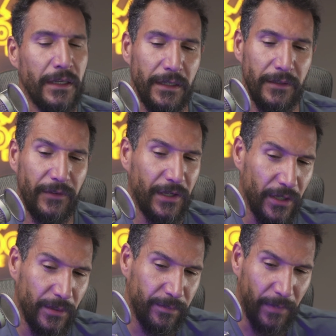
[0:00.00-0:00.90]
If I
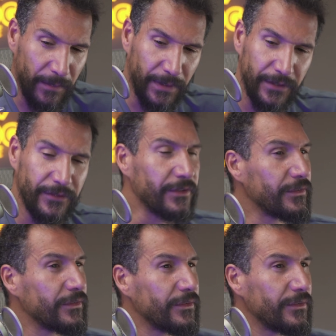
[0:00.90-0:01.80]
curbed my
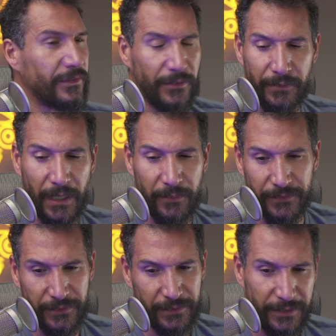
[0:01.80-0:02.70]
pleasures, so I
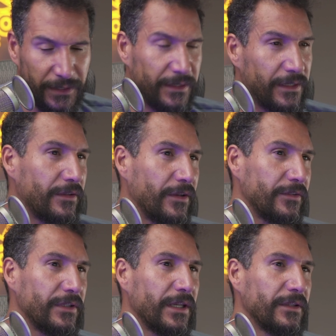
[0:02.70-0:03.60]
wasn't addicted to
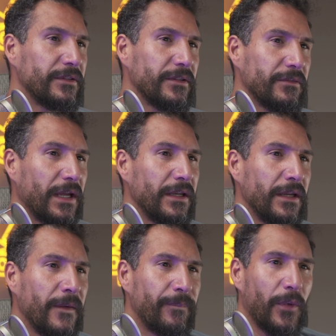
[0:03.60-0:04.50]
those things, right?
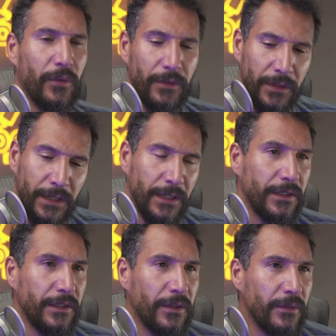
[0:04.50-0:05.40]
Or,
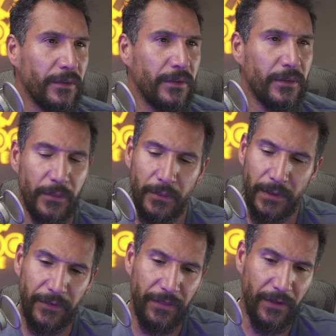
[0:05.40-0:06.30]
what
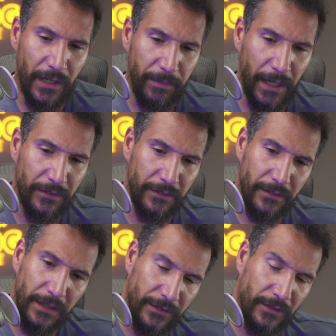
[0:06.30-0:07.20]
if I thought about
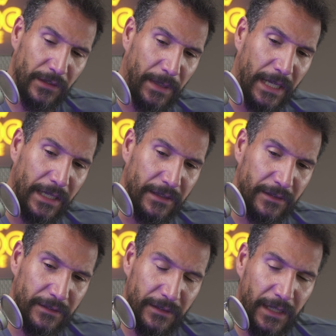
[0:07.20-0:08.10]
enduring pain
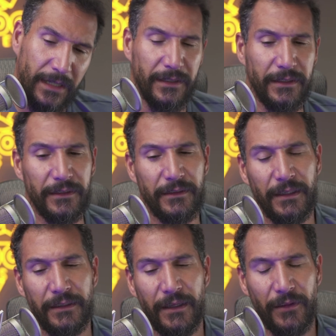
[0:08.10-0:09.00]
and
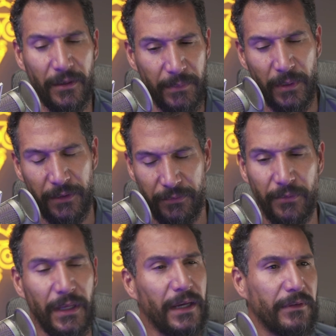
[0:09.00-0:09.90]
thought my way
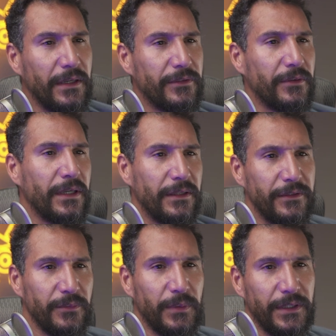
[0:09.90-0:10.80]
through that, right? So
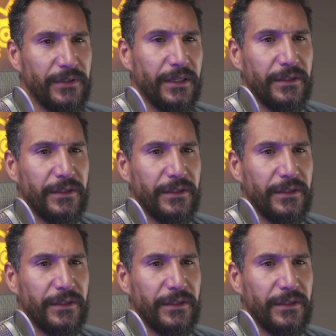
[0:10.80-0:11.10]
this is what he's saying.